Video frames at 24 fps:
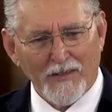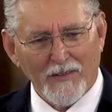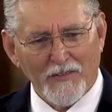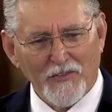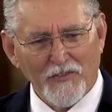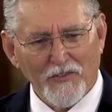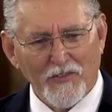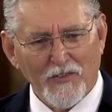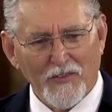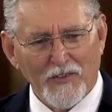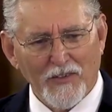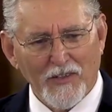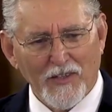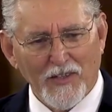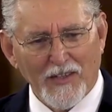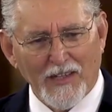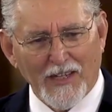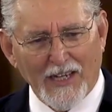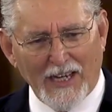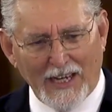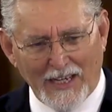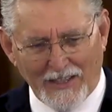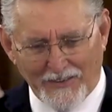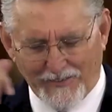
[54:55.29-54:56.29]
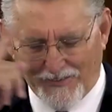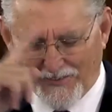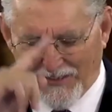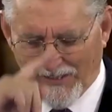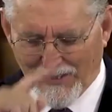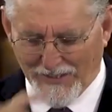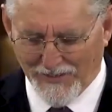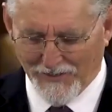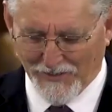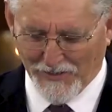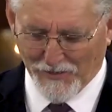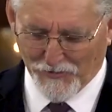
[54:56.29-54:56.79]
Aslan.
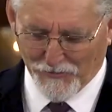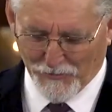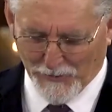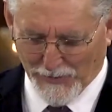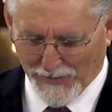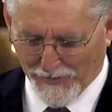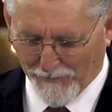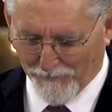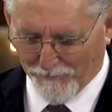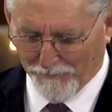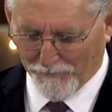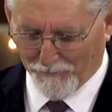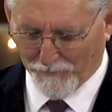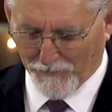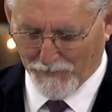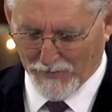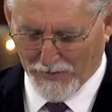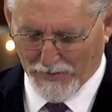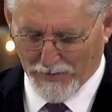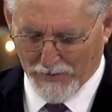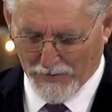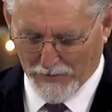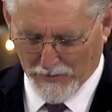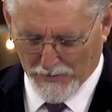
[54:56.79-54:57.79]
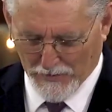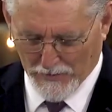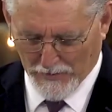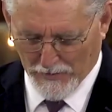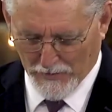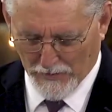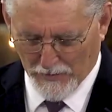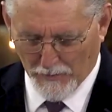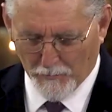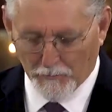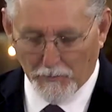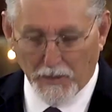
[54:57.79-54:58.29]
Aslan. That's right.
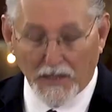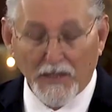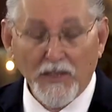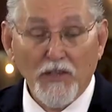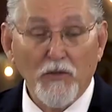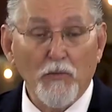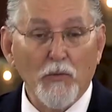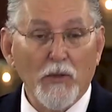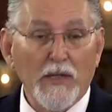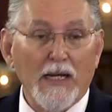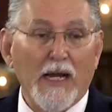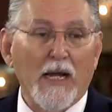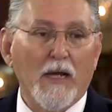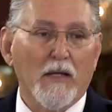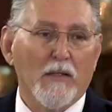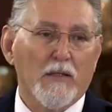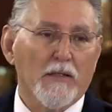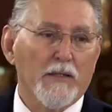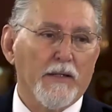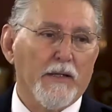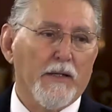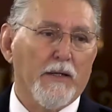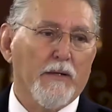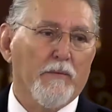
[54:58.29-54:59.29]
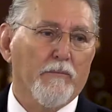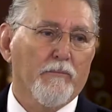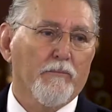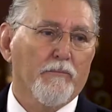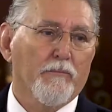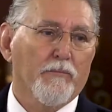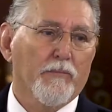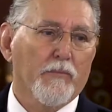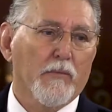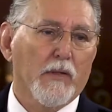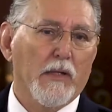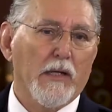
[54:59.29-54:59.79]
But in reality,
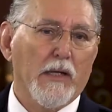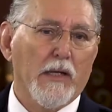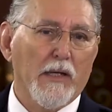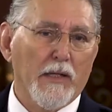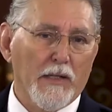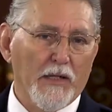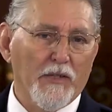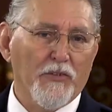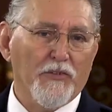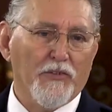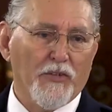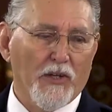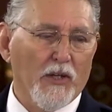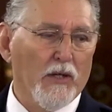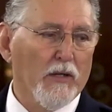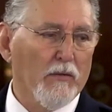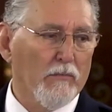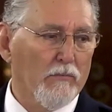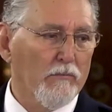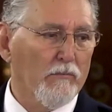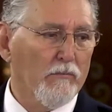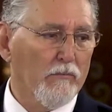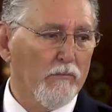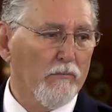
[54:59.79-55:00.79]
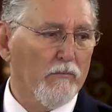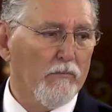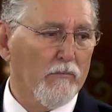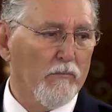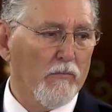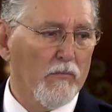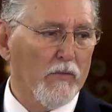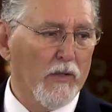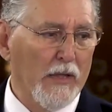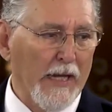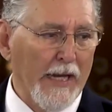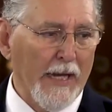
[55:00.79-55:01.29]
it is a
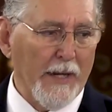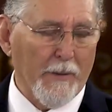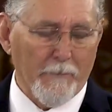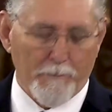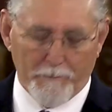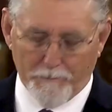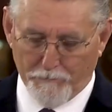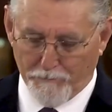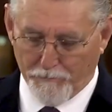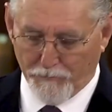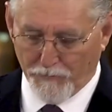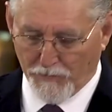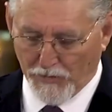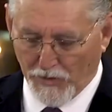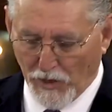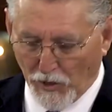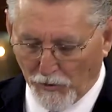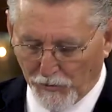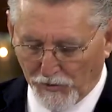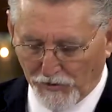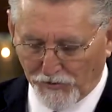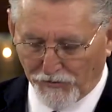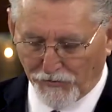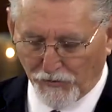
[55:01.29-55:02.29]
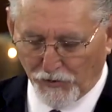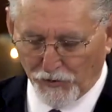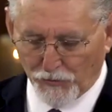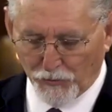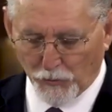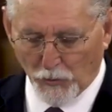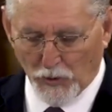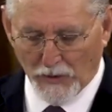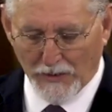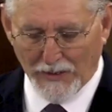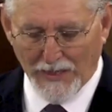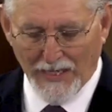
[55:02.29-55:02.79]
lamb. Notice verse
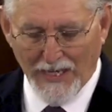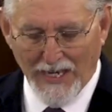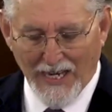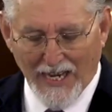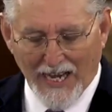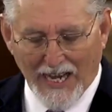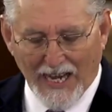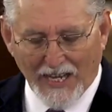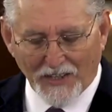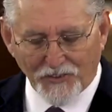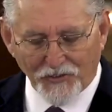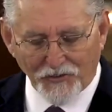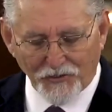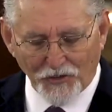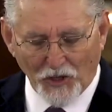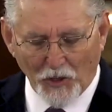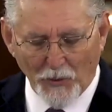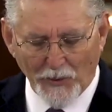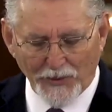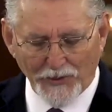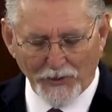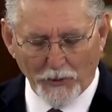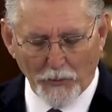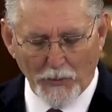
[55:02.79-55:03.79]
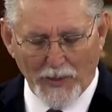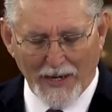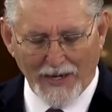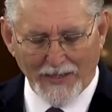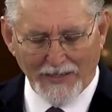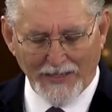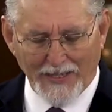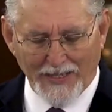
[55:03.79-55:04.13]
1. I saw in the right